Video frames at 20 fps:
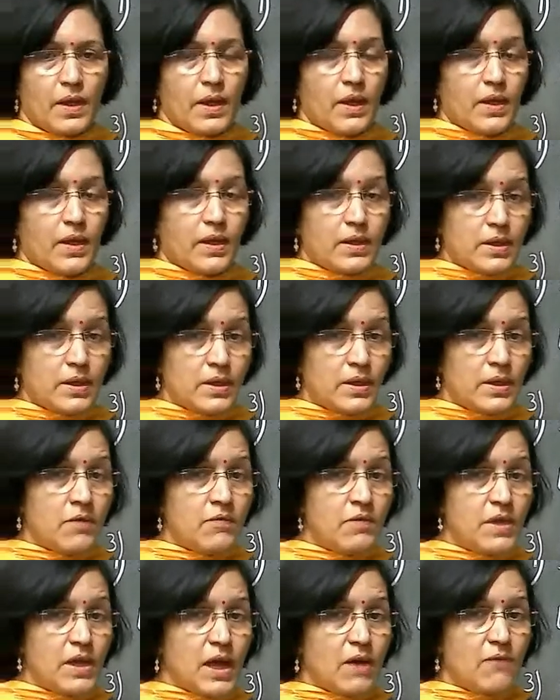Here
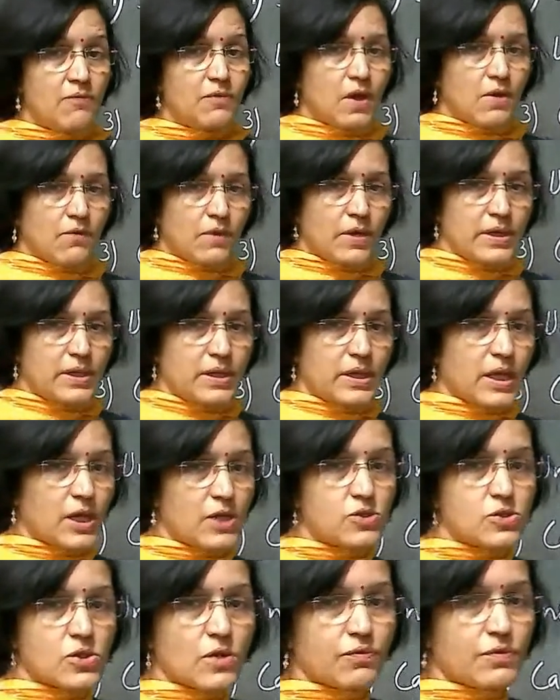we have covered in
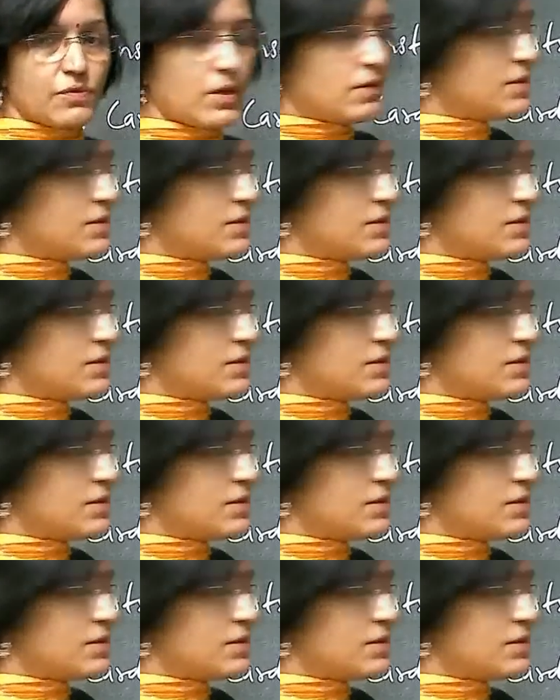case of nerve